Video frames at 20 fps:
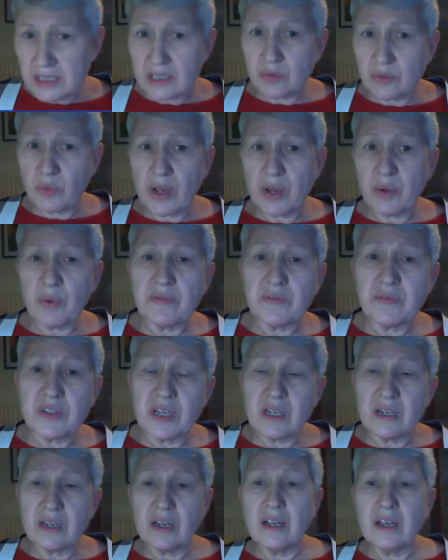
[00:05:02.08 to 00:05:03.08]
is where we've
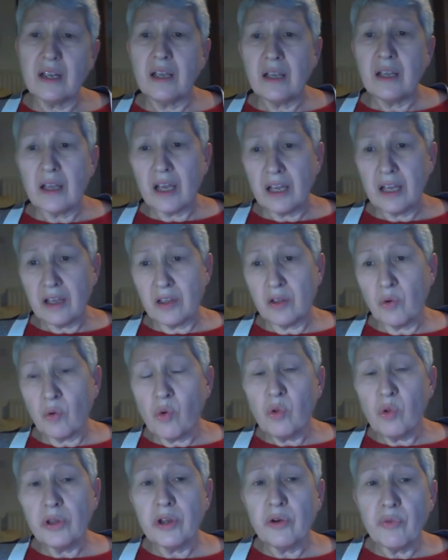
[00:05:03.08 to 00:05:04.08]
done
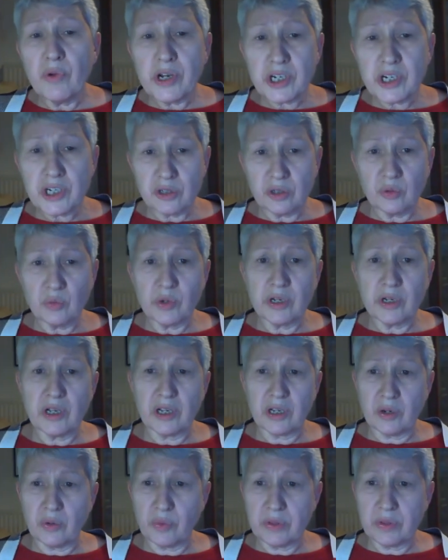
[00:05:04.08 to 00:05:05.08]
all the original
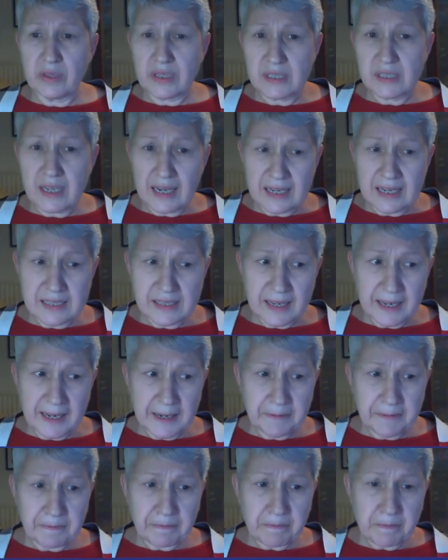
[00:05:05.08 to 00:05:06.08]
work with this
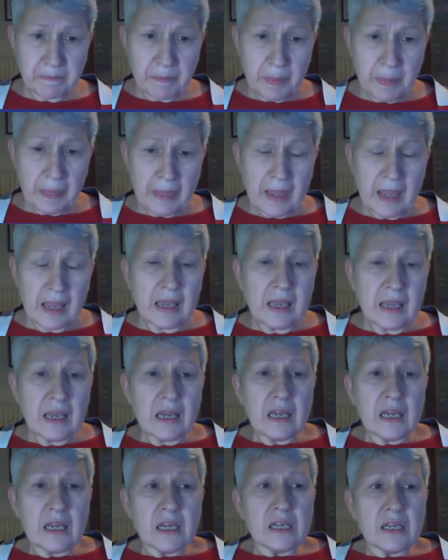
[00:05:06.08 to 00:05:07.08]
assay.
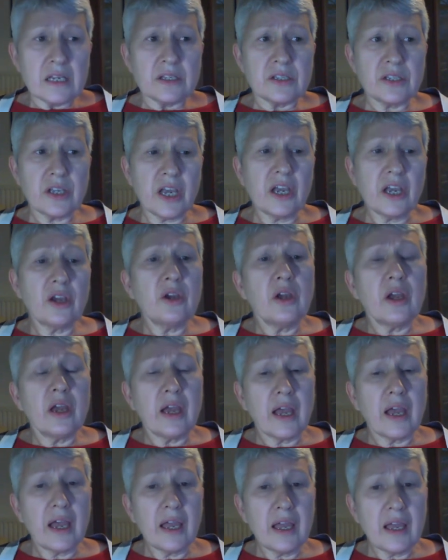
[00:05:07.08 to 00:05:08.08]
So
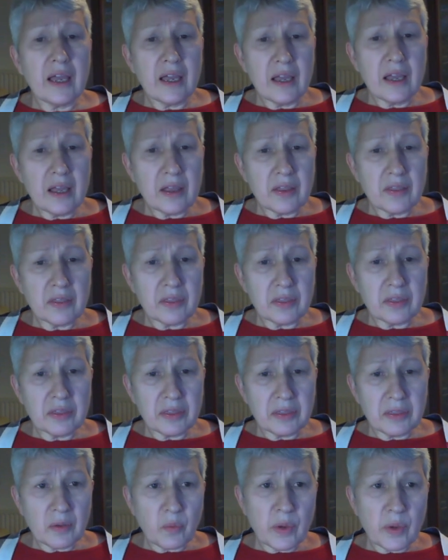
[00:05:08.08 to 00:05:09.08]

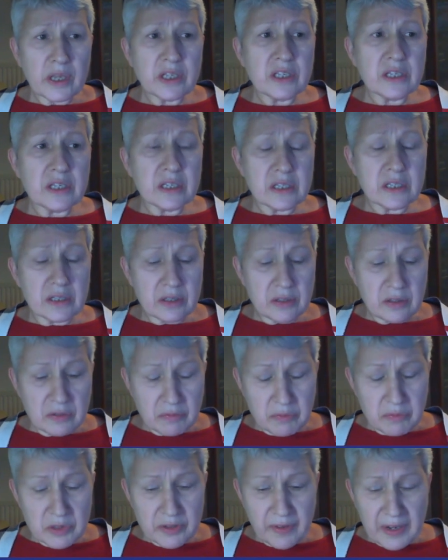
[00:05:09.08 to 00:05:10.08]
we
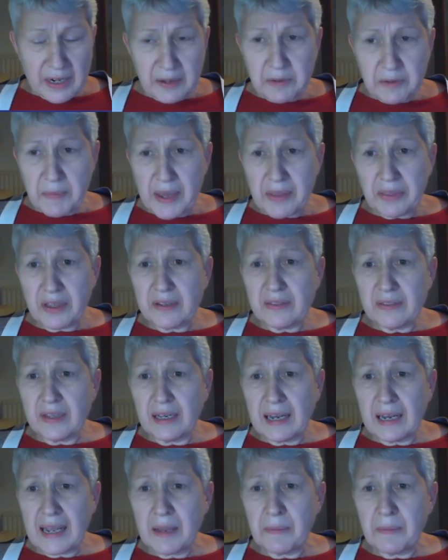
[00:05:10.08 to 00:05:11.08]
developed the method in the
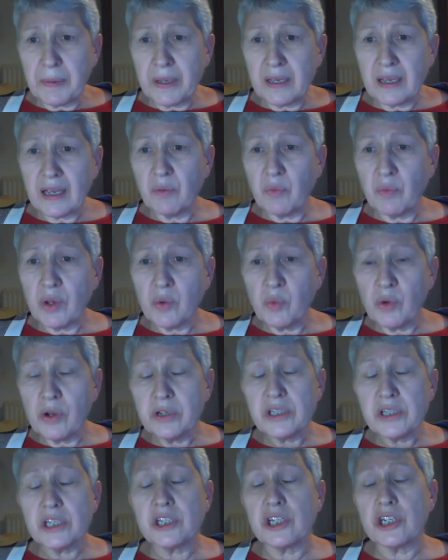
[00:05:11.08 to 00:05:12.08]
lab, and we
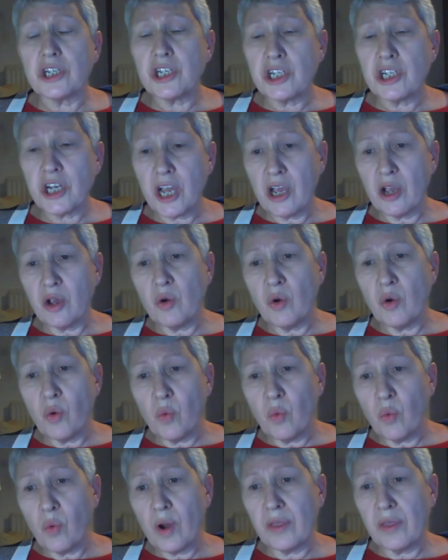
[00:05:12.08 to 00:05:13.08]
wanted to show
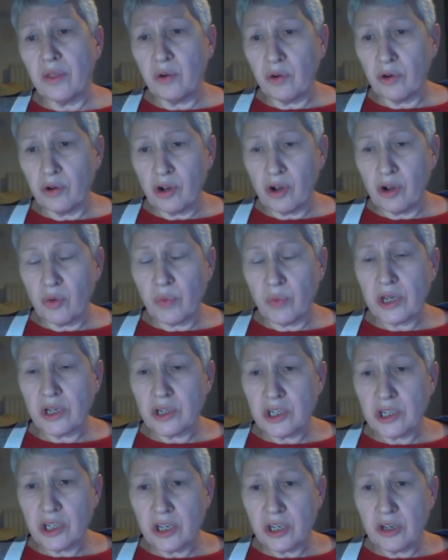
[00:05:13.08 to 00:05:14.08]
whether or not we
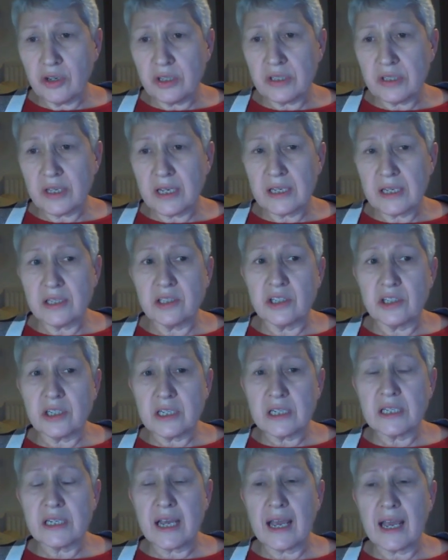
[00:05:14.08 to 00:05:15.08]
could use this to
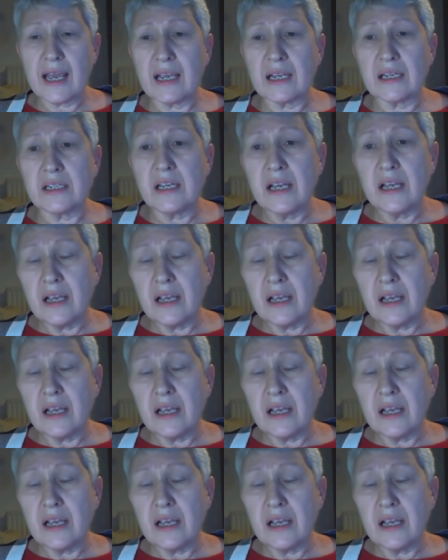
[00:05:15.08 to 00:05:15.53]
detect